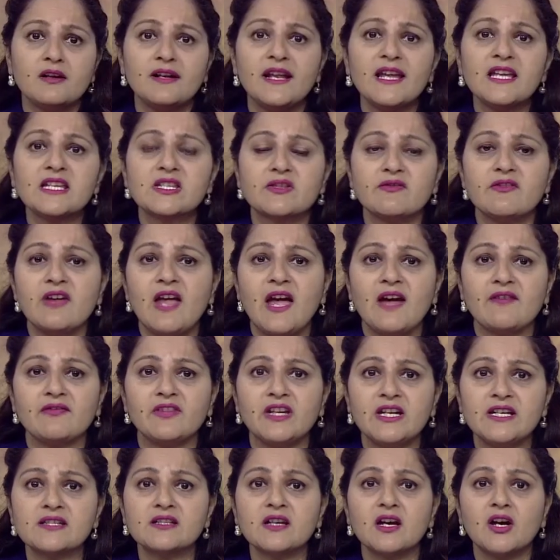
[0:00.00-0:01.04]
Next we have
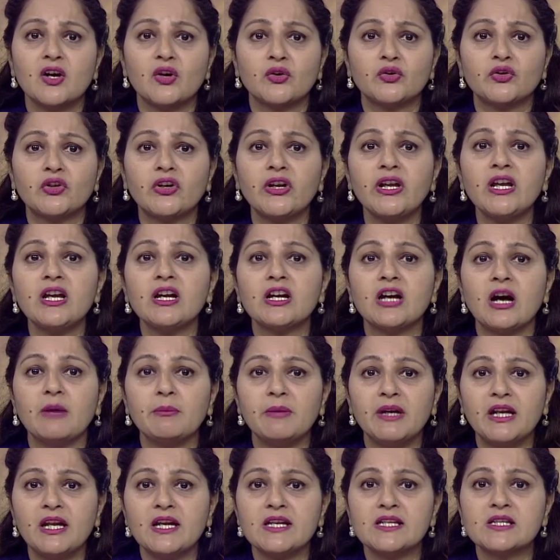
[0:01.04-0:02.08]
these three
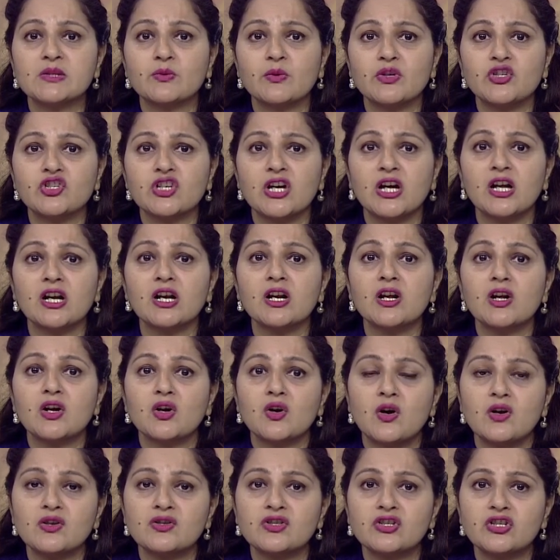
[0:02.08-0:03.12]
committees which are
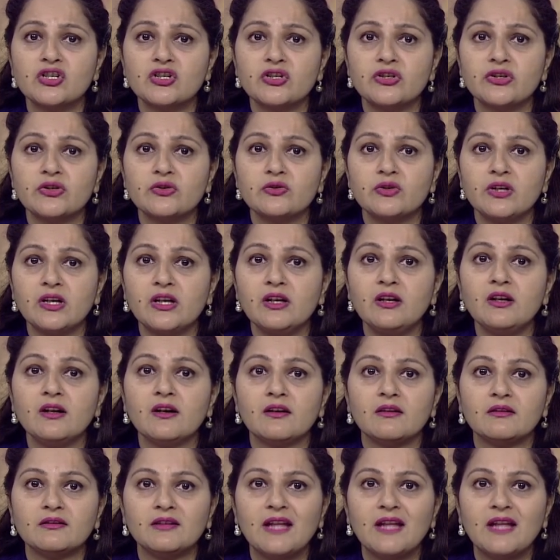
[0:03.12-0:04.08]
constituted